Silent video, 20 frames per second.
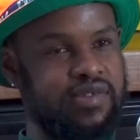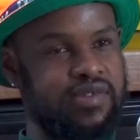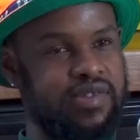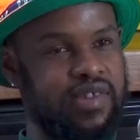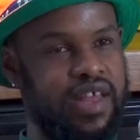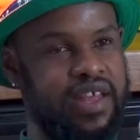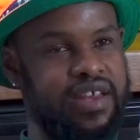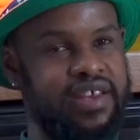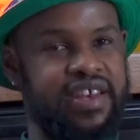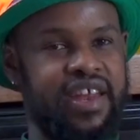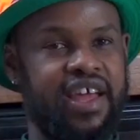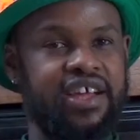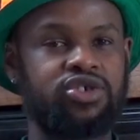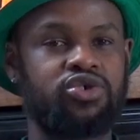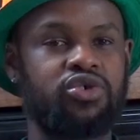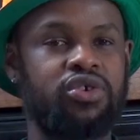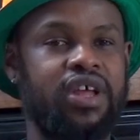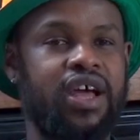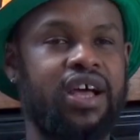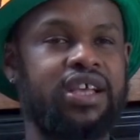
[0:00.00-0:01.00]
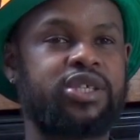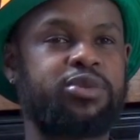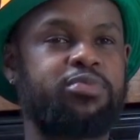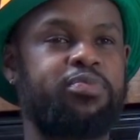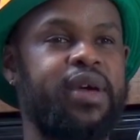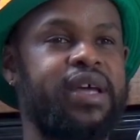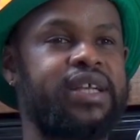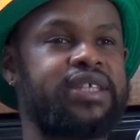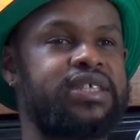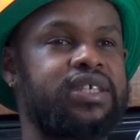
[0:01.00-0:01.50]
And naturally, I
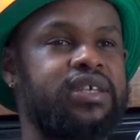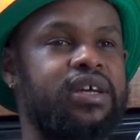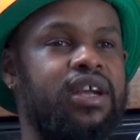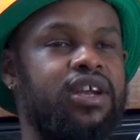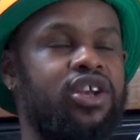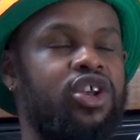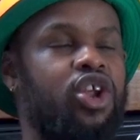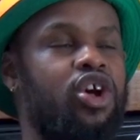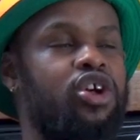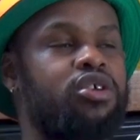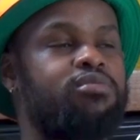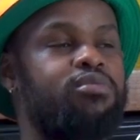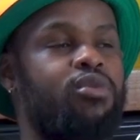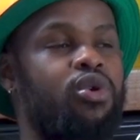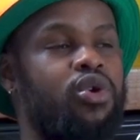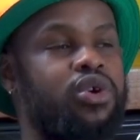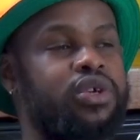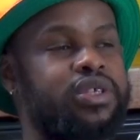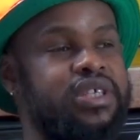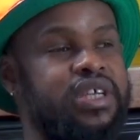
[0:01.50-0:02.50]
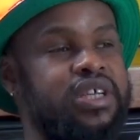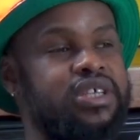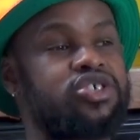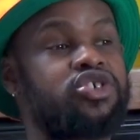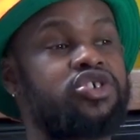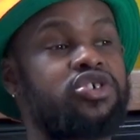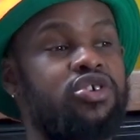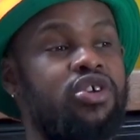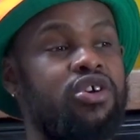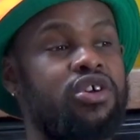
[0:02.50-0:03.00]
spent a lot more
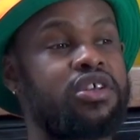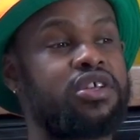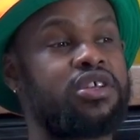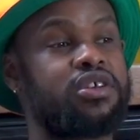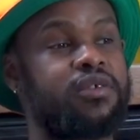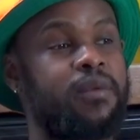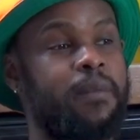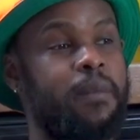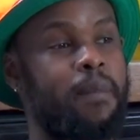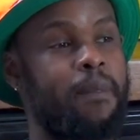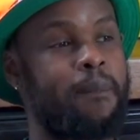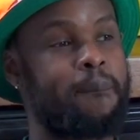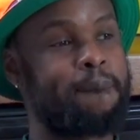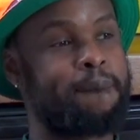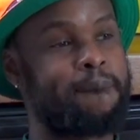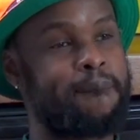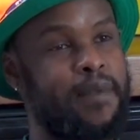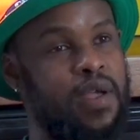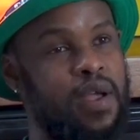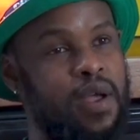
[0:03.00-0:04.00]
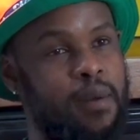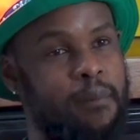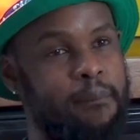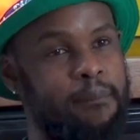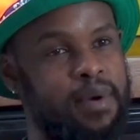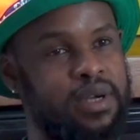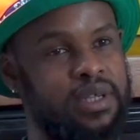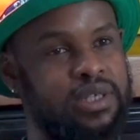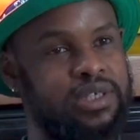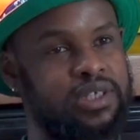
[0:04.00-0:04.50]
attention on it.
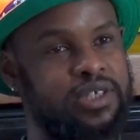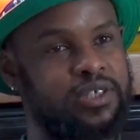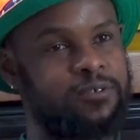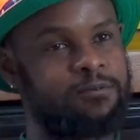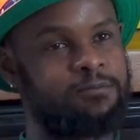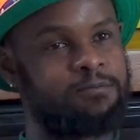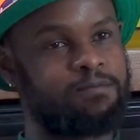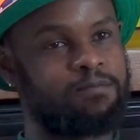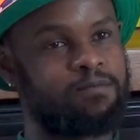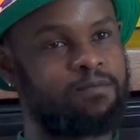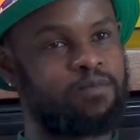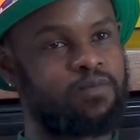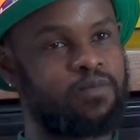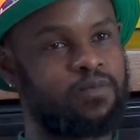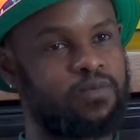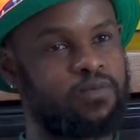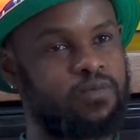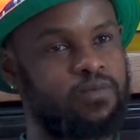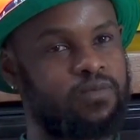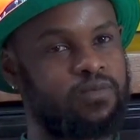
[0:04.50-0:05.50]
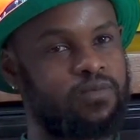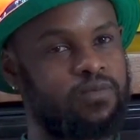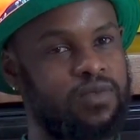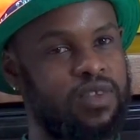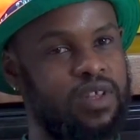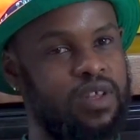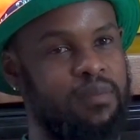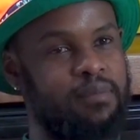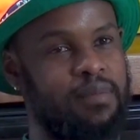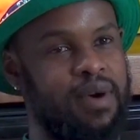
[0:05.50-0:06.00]
But
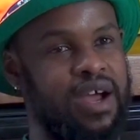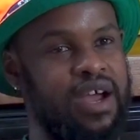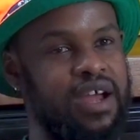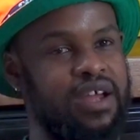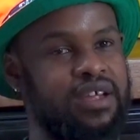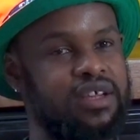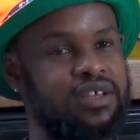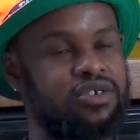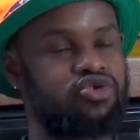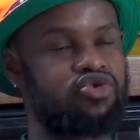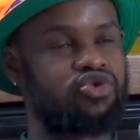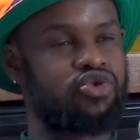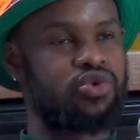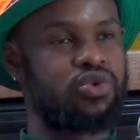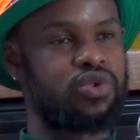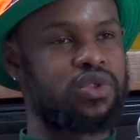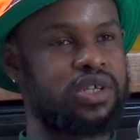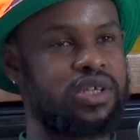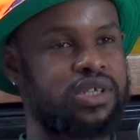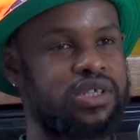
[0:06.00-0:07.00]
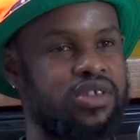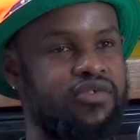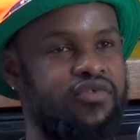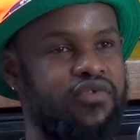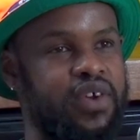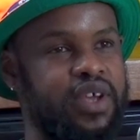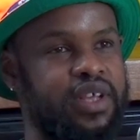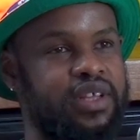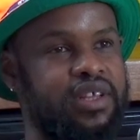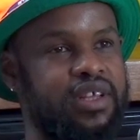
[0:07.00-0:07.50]
my truth is the
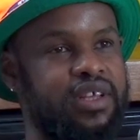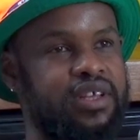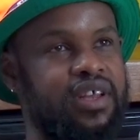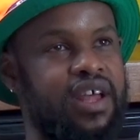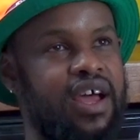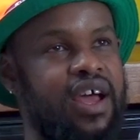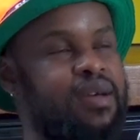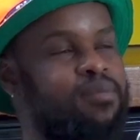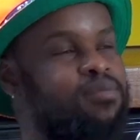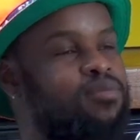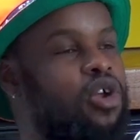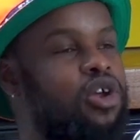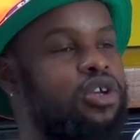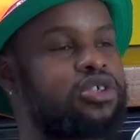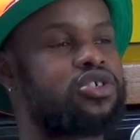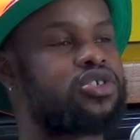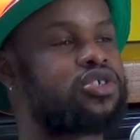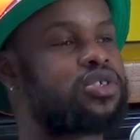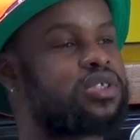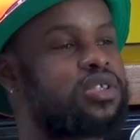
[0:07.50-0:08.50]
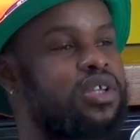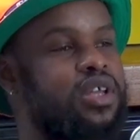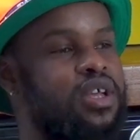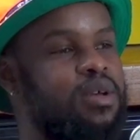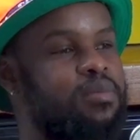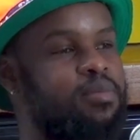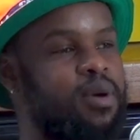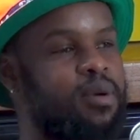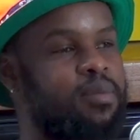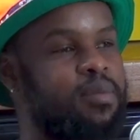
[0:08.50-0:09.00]
fact that I'm not just a
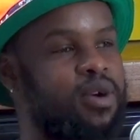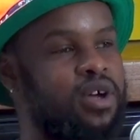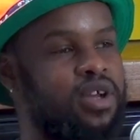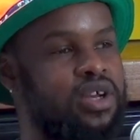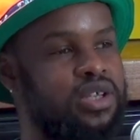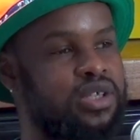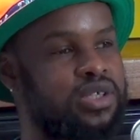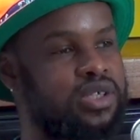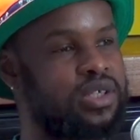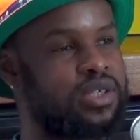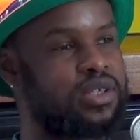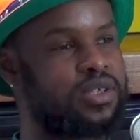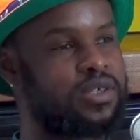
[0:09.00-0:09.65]
hip-hop artist.